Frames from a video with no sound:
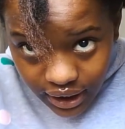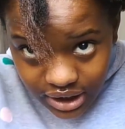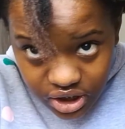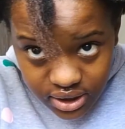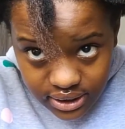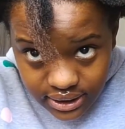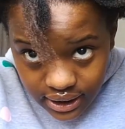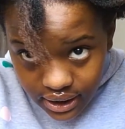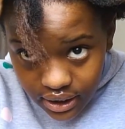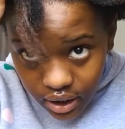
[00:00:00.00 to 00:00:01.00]
I just
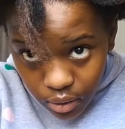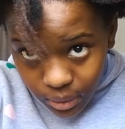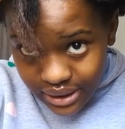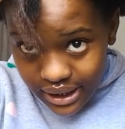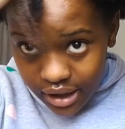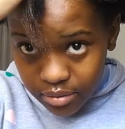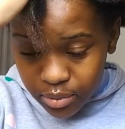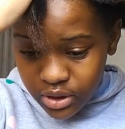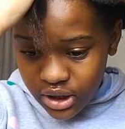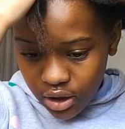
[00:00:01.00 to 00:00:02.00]
did there was I
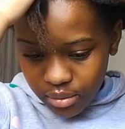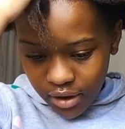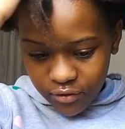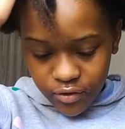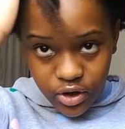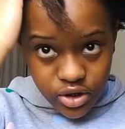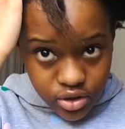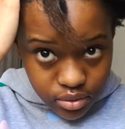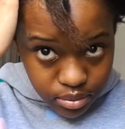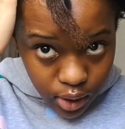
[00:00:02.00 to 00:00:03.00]
put down my
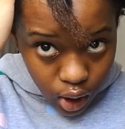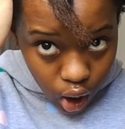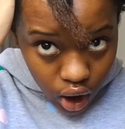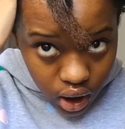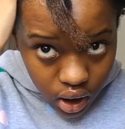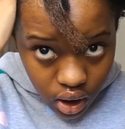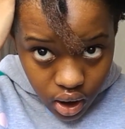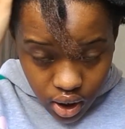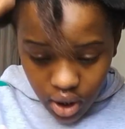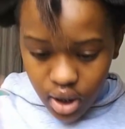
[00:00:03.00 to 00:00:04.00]
first block
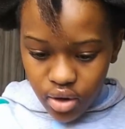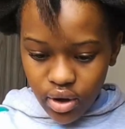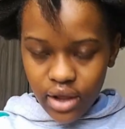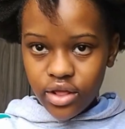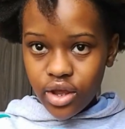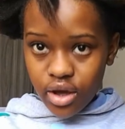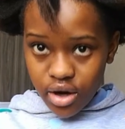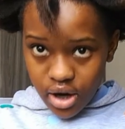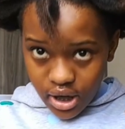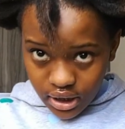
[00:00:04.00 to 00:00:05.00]
right
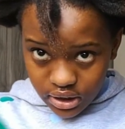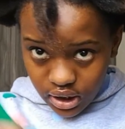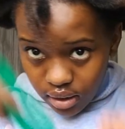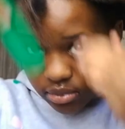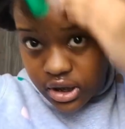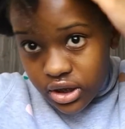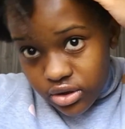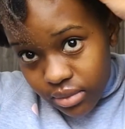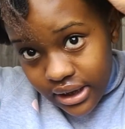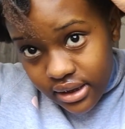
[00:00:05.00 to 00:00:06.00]
there and now I'm gonna
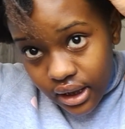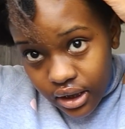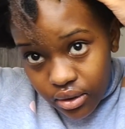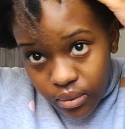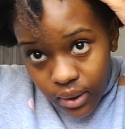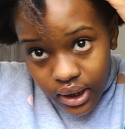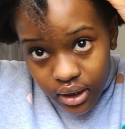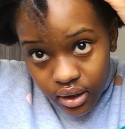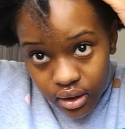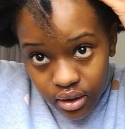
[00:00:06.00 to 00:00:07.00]
do my second
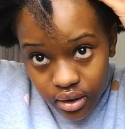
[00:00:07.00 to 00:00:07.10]
one